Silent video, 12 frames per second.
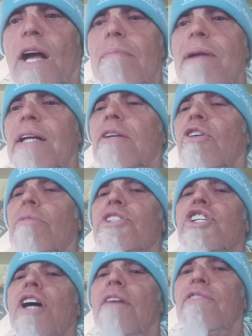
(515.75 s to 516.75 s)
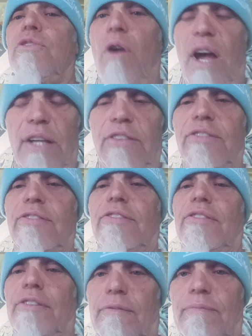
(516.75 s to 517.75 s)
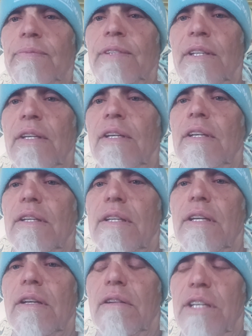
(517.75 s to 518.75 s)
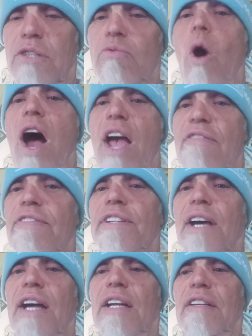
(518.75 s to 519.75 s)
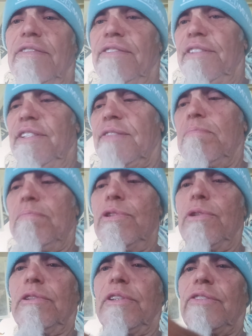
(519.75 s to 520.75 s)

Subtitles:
I met Gorbachev twice. You know, his wife died of this brutal